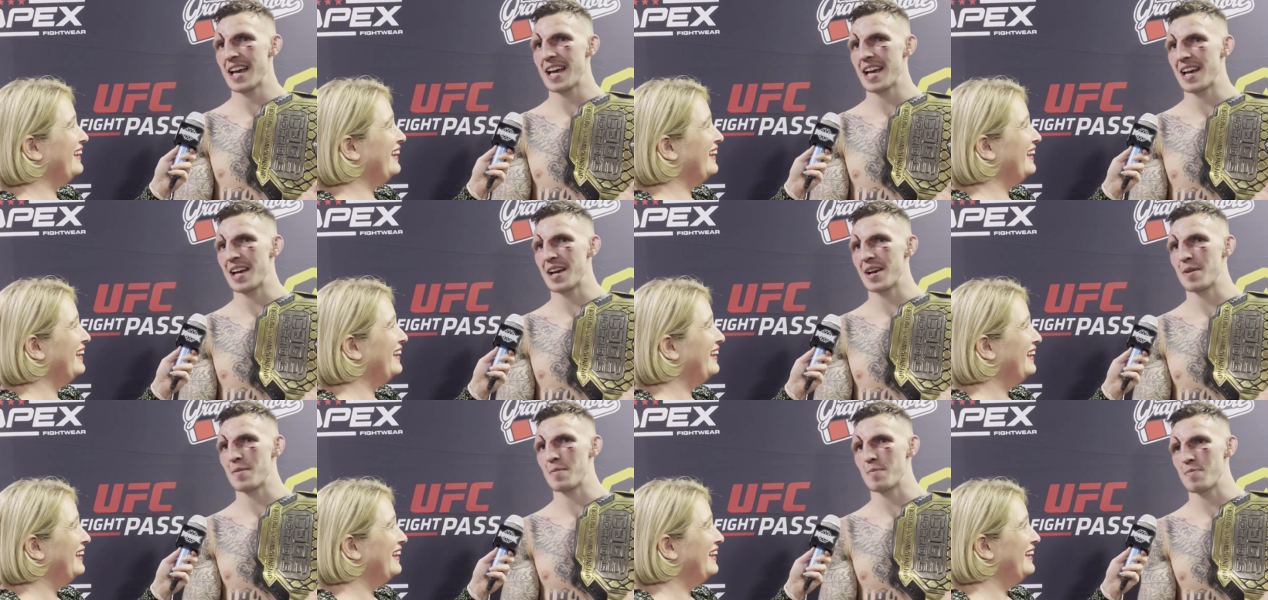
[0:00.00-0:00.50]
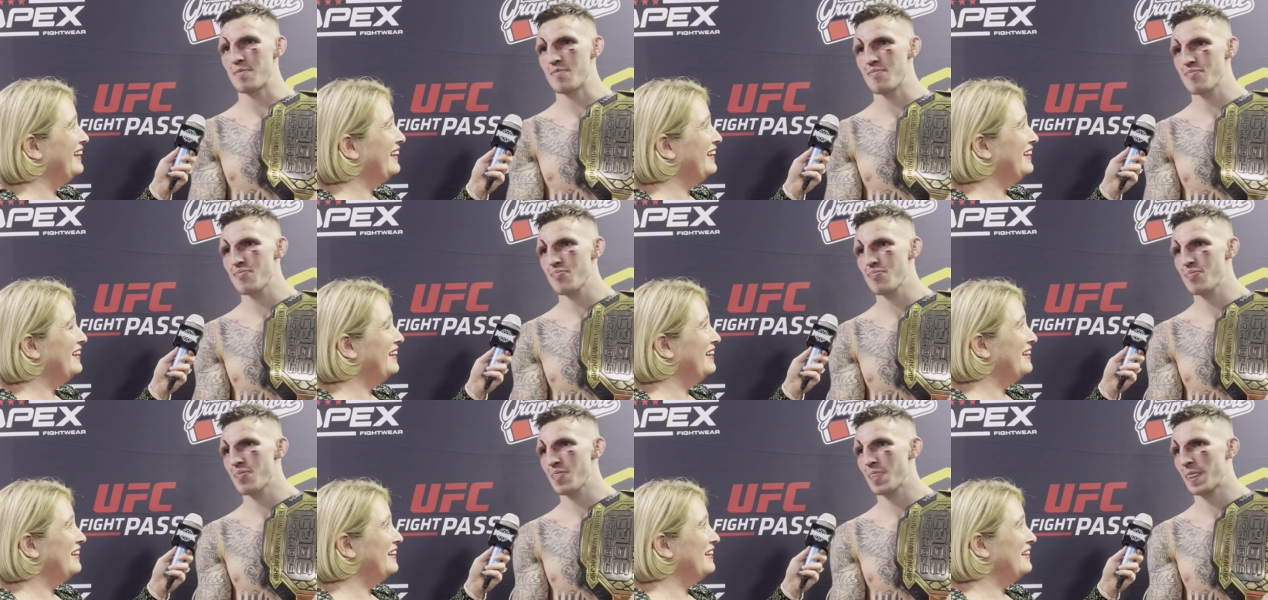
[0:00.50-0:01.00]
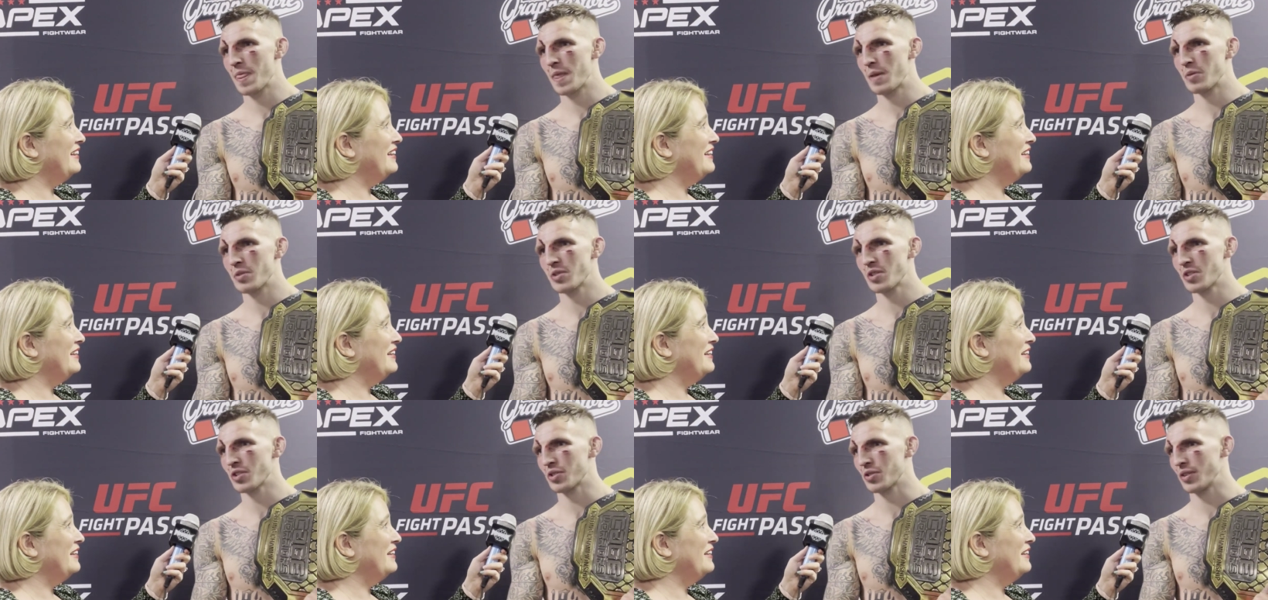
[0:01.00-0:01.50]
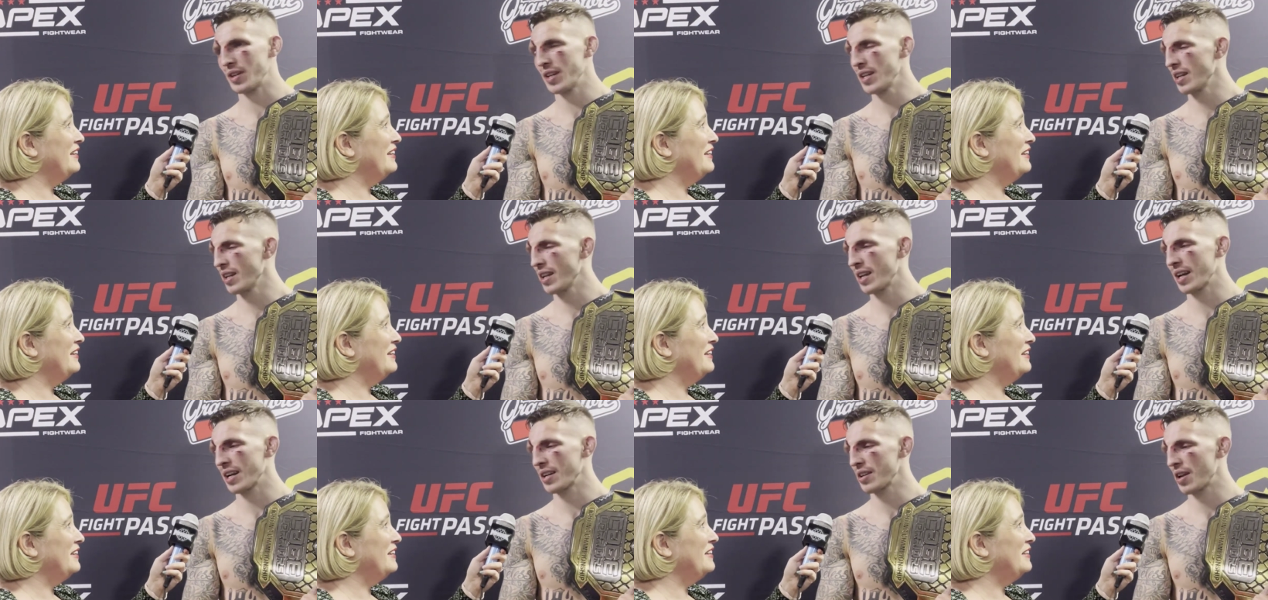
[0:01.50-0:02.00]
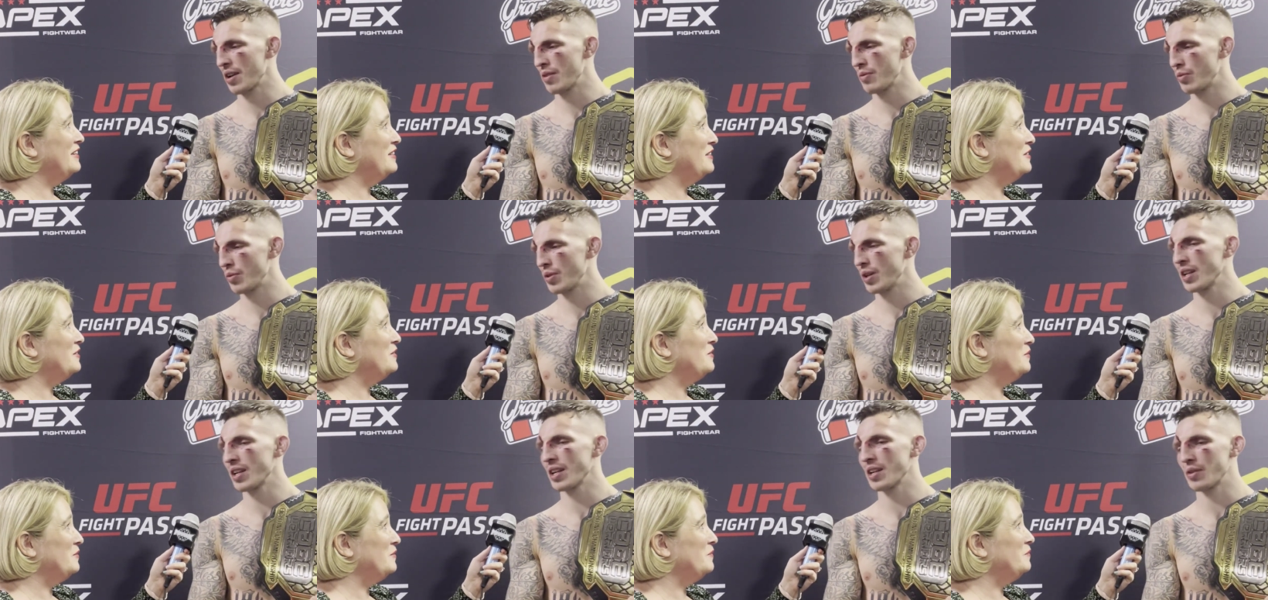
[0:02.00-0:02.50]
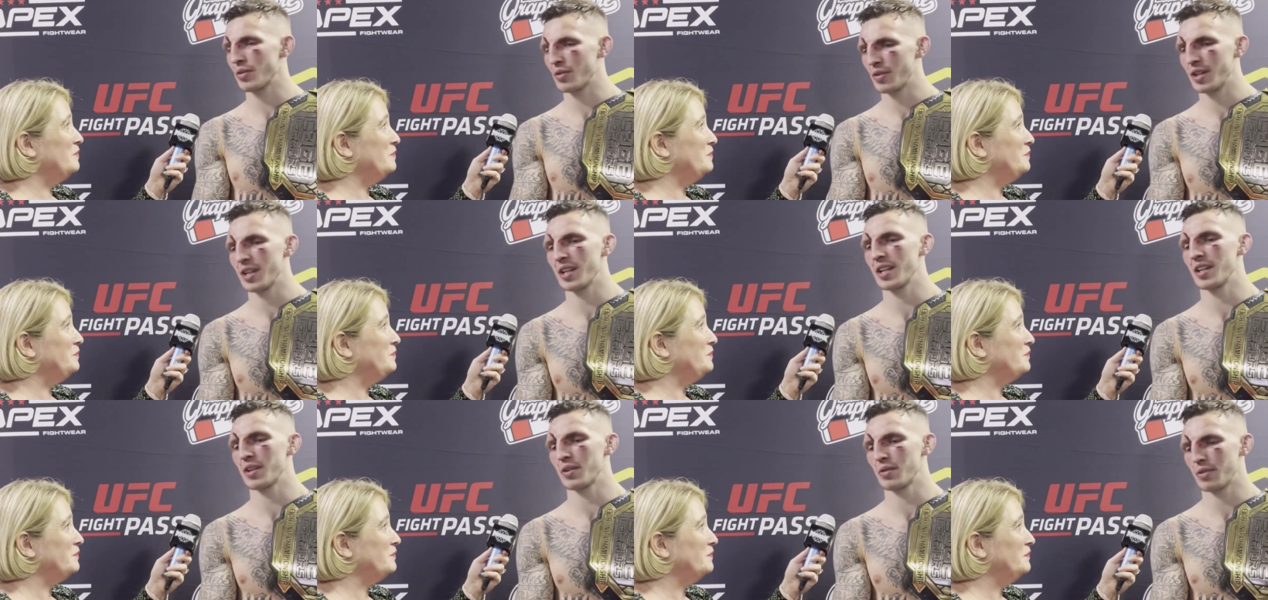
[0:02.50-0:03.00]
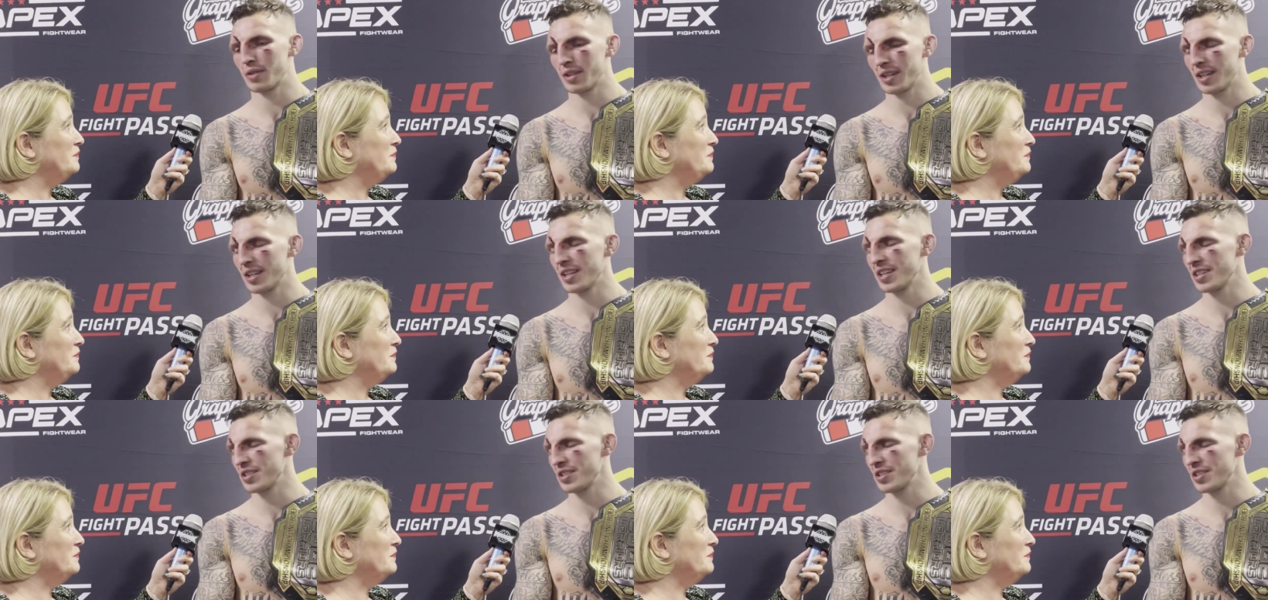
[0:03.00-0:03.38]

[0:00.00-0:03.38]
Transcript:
Speaker 1: um, it was just great. Like, I really, really, really